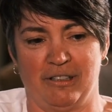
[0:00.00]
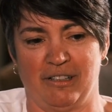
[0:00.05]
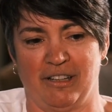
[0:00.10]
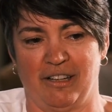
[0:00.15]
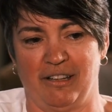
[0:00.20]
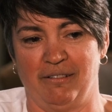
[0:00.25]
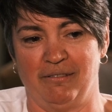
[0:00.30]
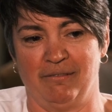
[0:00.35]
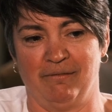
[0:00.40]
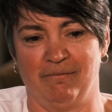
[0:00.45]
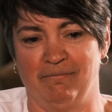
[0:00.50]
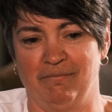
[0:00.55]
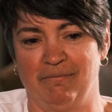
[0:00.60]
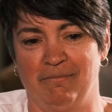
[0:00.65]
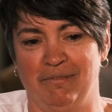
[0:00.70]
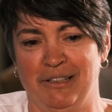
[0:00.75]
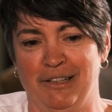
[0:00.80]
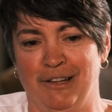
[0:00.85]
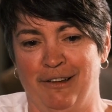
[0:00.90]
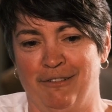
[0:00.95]

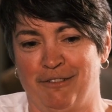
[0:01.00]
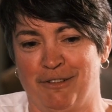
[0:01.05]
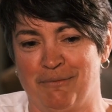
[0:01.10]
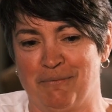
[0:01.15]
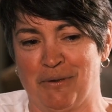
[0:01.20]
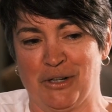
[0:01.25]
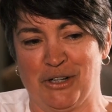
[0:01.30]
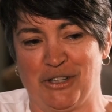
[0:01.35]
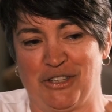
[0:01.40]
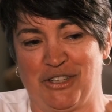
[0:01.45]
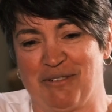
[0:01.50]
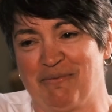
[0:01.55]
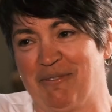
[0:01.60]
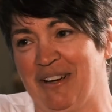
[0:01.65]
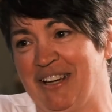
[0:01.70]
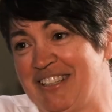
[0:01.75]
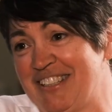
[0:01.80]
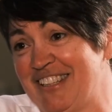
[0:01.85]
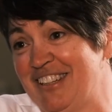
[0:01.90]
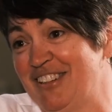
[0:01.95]
love immersing
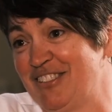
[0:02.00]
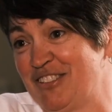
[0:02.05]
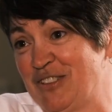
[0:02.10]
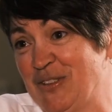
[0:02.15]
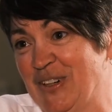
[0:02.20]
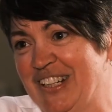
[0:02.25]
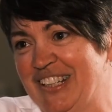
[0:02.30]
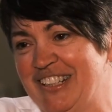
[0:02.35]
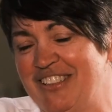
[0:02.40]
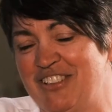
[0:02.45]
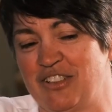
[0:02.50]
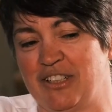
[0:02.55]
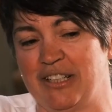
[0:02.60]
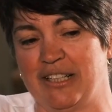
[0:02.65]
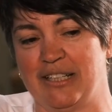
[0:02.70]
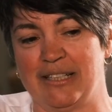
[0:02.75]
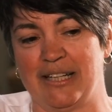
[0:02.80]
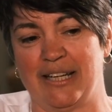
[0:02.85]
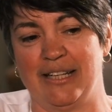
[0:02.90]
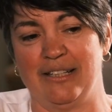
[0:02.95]
myself quite
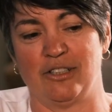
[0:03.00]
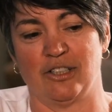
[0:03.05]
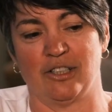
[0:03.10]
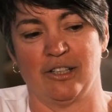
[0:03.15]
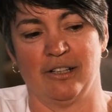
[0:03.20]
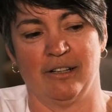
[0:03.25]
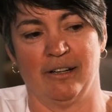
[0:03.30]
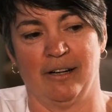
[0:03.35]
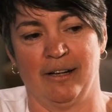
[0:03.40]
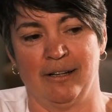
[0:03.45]
literally in nature.